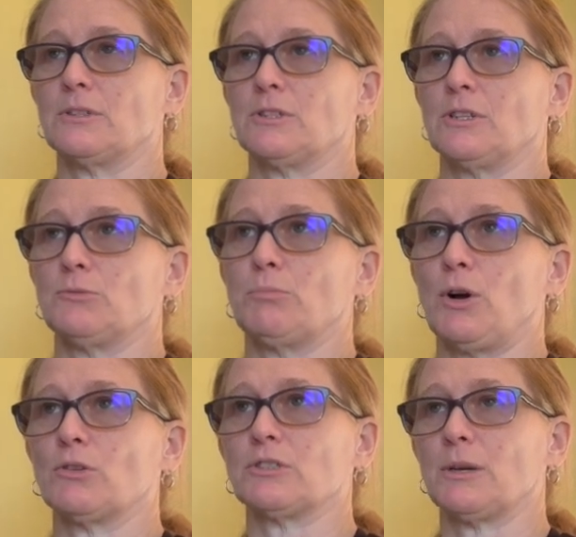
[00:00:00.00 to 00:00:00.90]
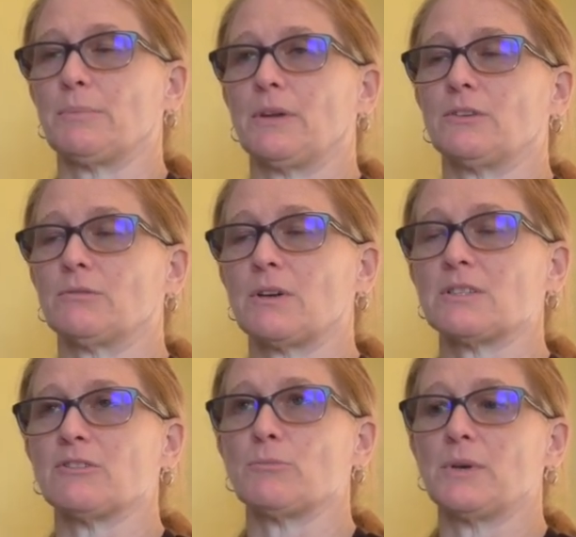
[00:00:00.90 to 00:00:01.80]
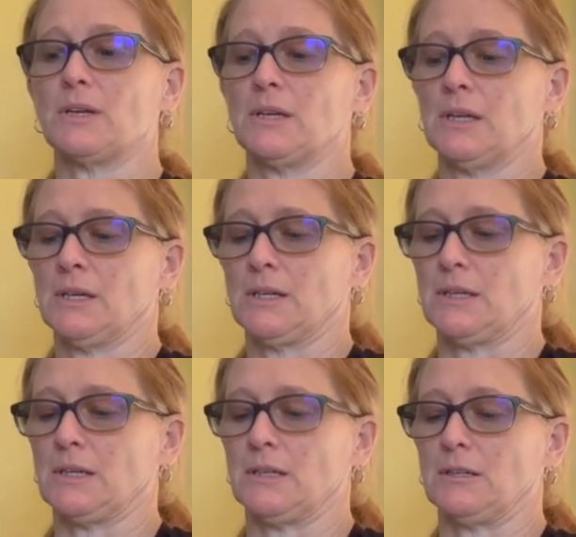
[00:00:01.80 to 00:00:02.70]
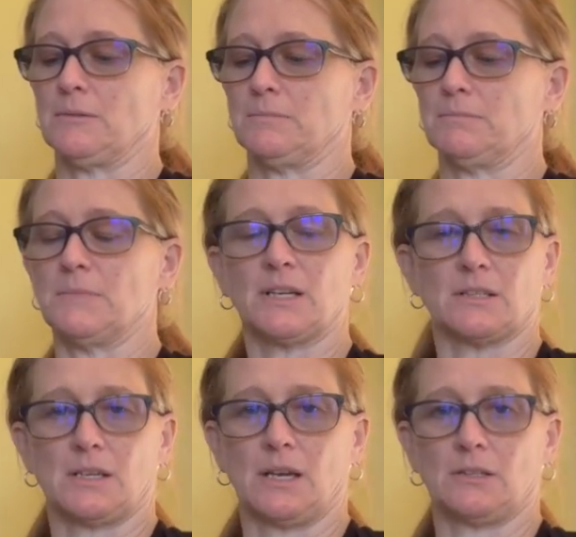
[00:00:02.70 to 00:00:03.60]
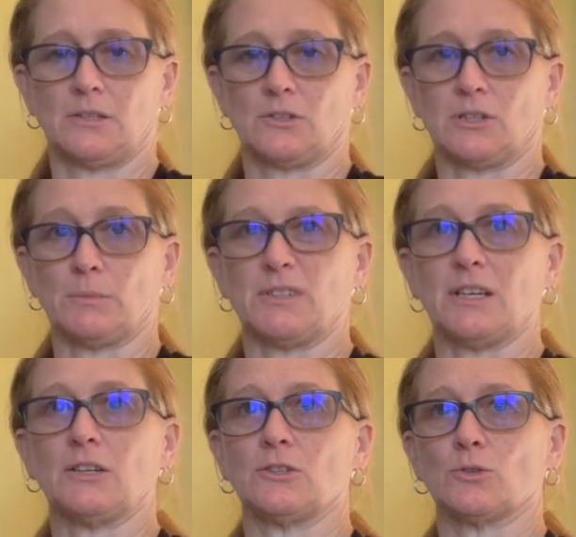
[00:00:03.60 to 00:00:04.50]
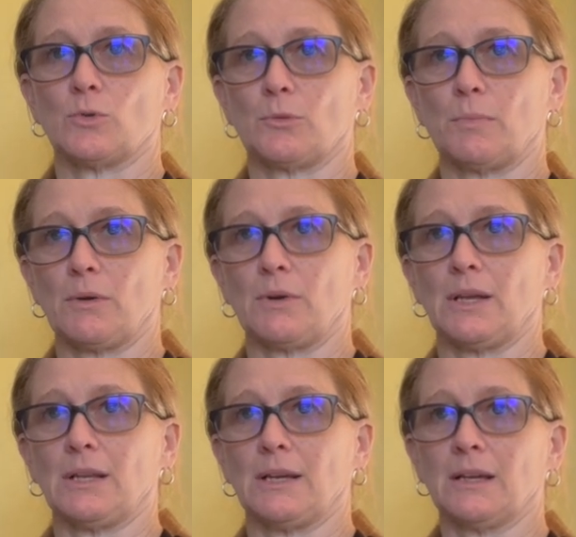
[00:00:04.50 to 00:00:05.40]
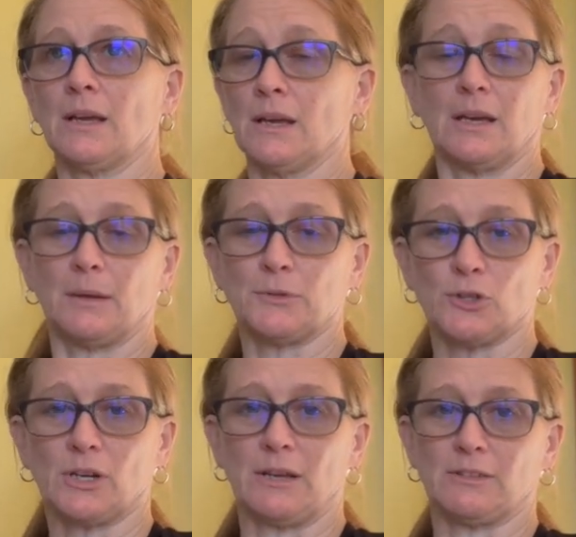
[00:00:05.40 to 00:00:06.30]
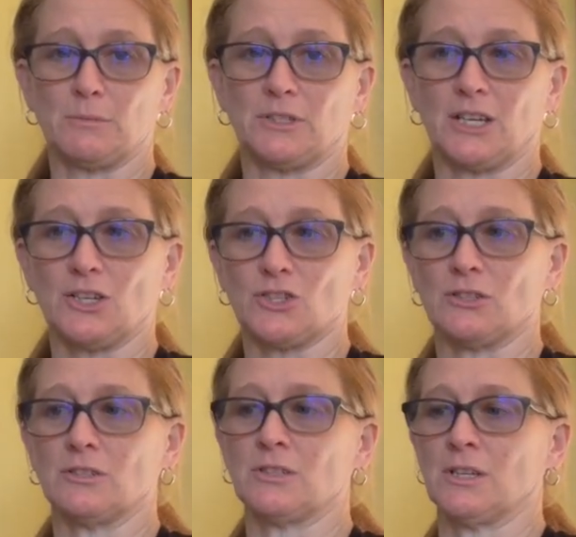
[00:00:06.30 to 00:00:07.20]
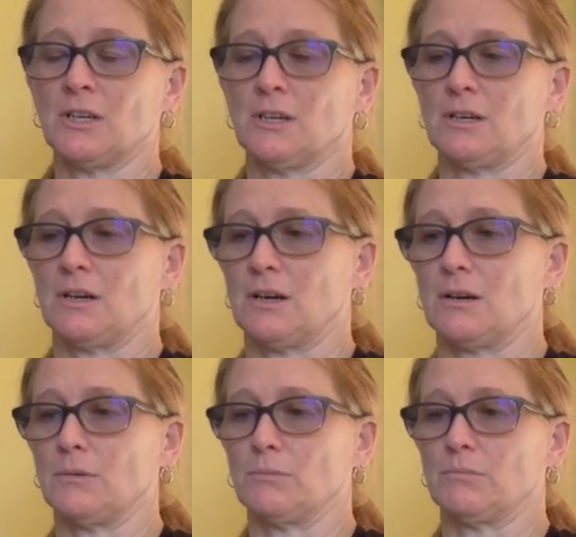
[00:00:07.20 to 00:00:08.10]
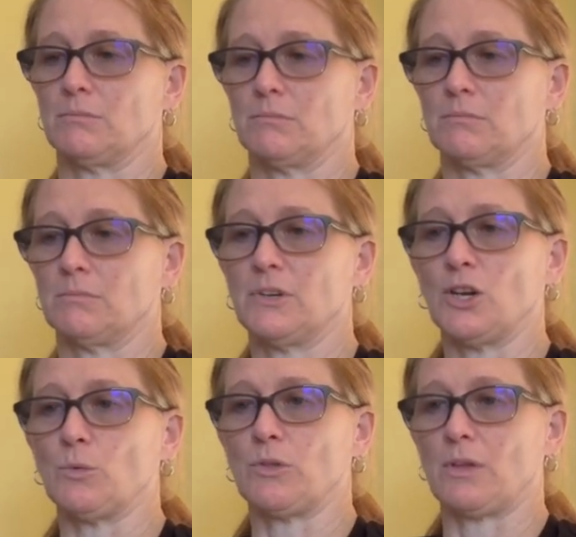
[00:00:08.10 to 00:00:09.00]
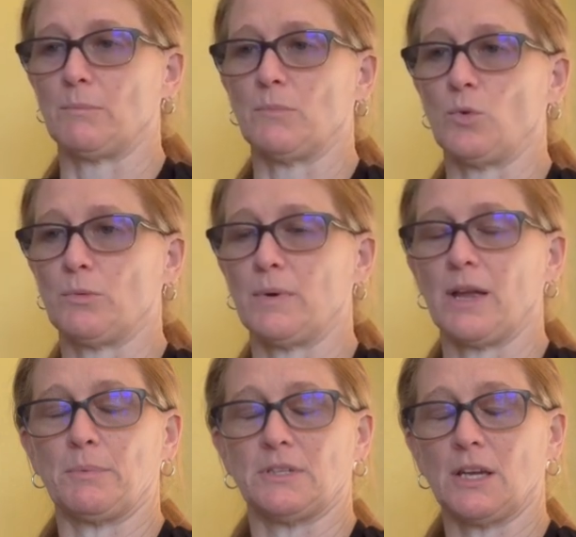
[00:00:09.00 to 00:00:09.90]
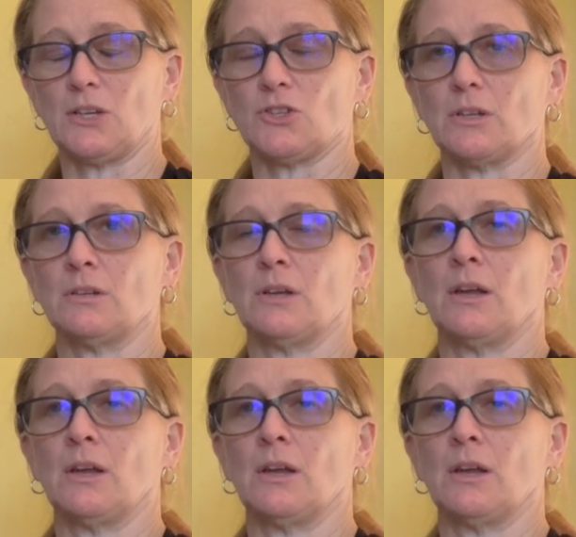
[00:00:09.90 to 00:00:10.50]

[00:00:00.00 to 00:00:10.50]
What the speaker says: as bulked up as the rest of me, because I had such limitations with my right leg. And I'm still going to have limitations, with my amputation.